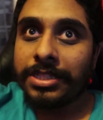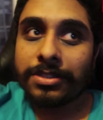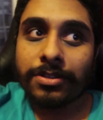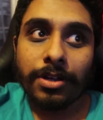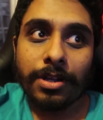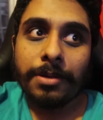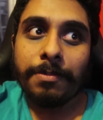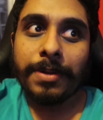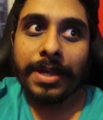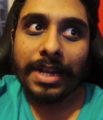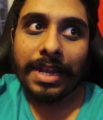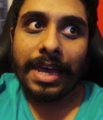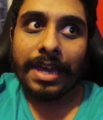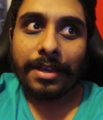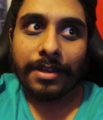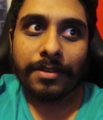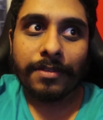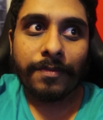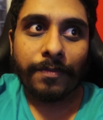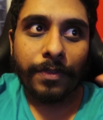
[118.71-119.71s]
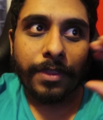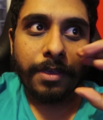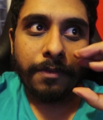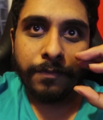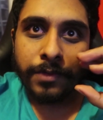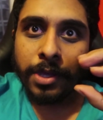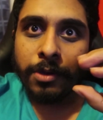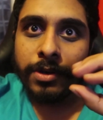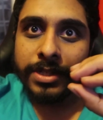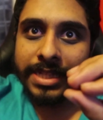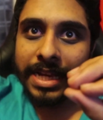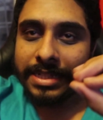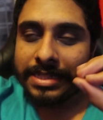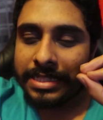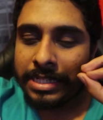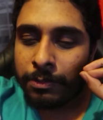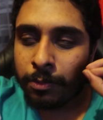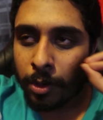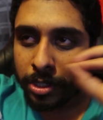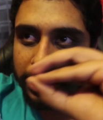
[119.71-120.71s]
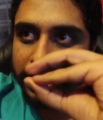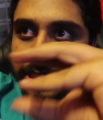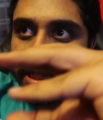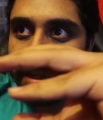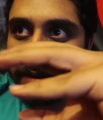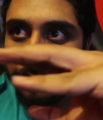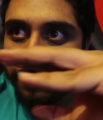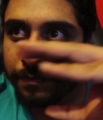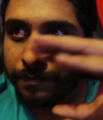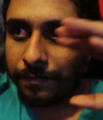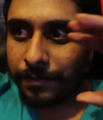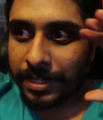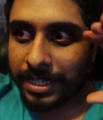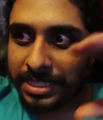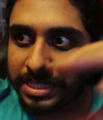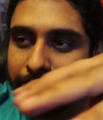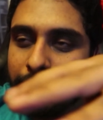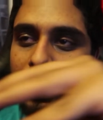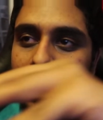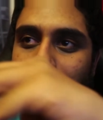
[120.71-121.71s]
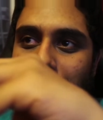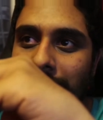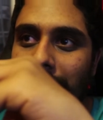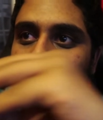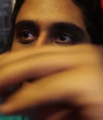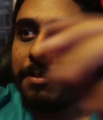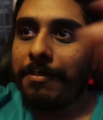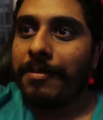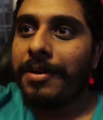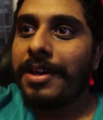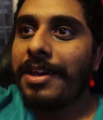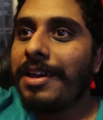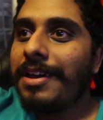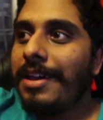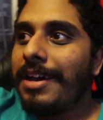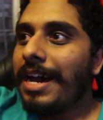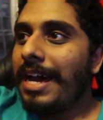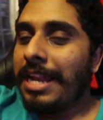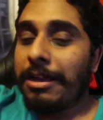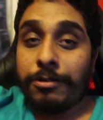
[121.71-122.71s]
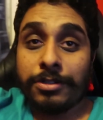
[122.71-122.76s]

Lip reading: It's got to be, like, viewers actually watching for this amount of time. And